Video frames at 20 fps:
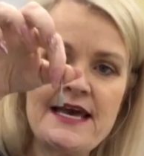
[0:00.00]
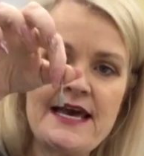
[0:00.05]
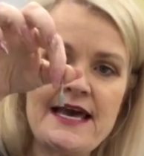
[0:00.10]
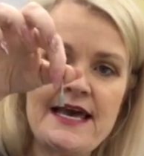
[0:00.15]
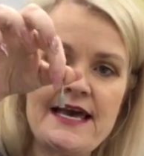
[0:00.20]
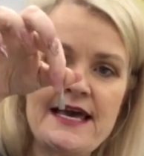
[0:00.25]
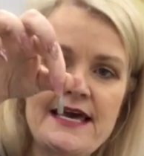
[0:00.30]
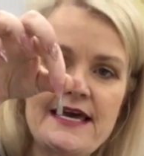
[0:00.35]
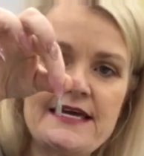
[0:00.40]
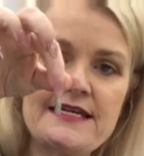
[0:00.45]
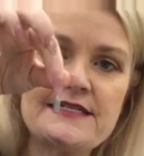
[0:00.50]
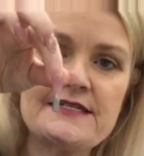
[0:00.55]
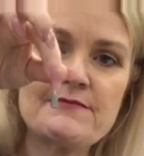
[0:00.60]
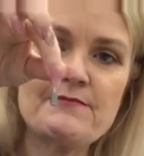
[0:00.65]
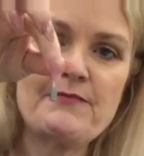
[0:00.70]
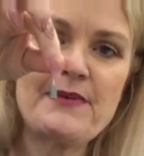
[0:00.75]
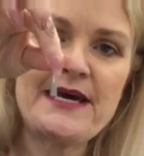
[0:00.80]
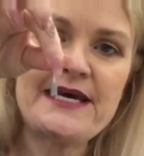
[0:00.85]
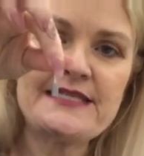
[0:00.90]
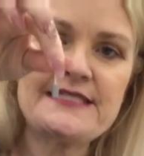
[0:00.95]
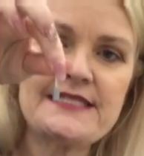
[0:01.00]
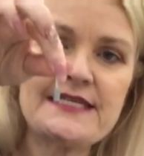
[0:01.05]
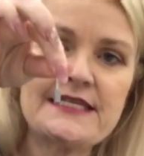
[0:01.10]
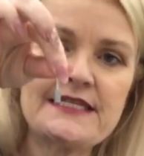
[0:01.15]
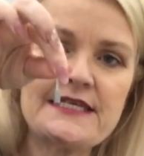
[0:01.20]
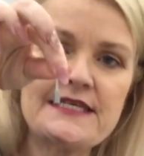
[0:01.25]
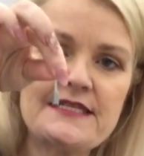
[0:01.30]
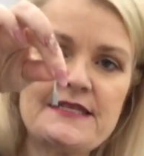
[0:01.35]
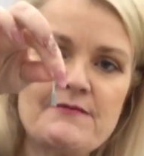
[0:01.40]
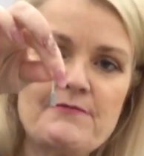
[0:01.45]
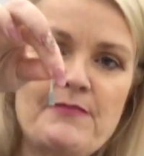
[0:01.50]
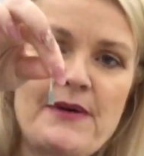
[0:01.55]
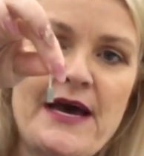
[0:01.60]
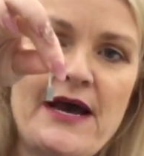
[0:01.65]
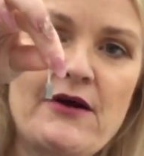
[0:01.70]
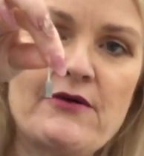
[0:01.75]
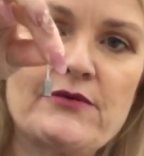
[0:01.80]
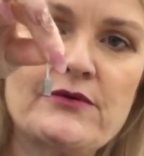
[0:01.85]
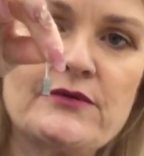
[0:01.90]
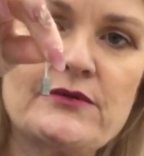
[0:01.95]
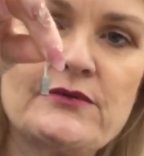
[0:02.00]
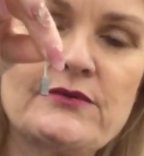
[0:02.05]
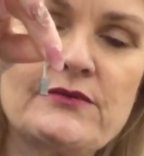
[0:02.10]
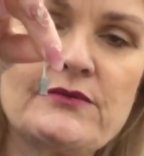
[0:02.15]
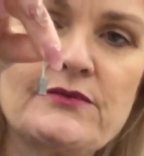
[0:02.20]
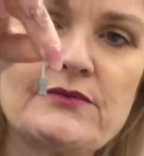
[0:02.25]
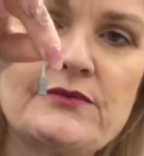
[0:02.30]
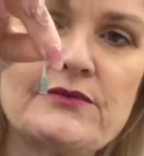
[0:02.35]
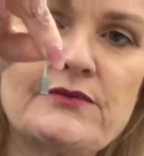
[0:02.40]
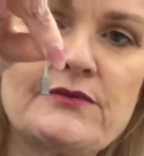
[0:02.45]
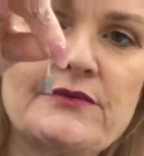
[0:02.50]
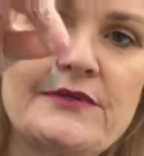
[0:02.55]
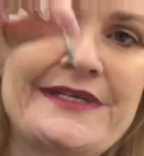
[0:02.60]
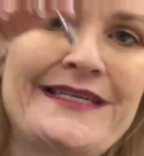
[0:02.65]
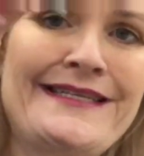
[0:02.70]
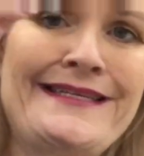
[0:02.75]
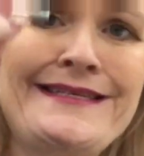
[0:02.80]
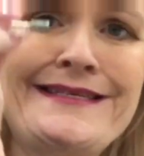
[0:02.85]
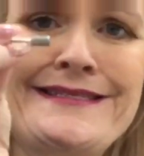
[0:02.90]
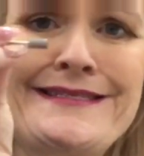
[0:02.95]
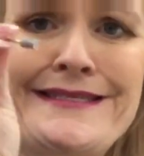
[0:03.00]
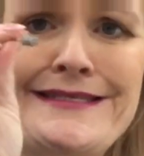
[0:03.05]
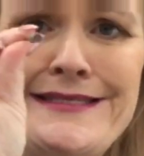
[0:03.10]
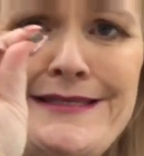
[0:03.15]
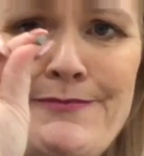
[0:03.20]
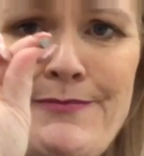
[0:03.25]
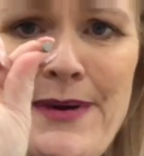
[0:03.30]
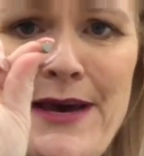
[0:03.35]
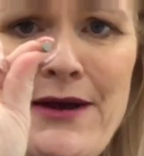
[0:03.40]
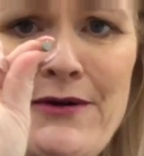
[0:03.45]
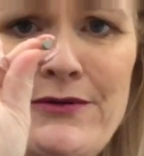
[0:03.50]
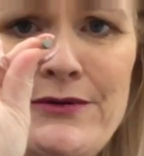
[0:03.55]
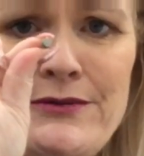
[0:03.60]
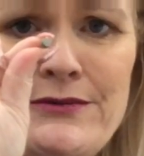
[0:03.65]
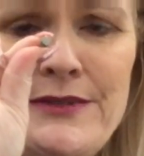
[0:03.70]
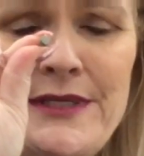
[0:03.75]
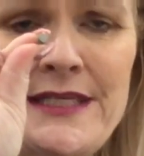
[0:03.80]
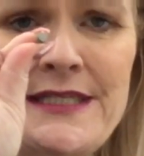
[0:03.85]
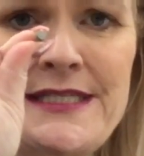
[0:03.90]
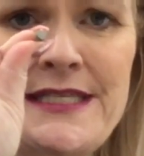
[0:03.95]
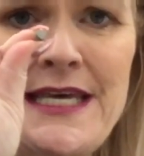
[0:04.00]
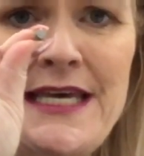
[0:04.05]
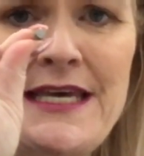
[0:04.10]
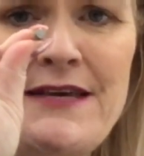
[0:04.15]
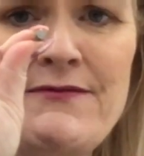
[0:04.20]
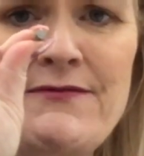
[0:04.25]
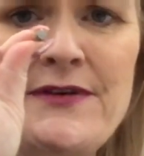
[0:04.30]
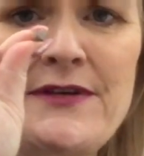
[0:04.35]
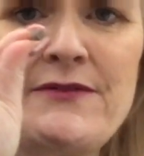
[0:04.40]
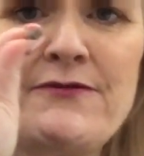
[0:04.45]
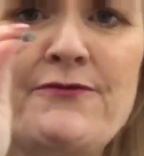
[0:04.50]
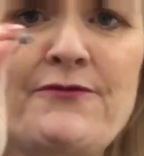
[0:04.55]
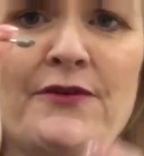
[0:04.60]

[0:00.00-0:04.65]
And basically the barrel, it's a barrel. It's even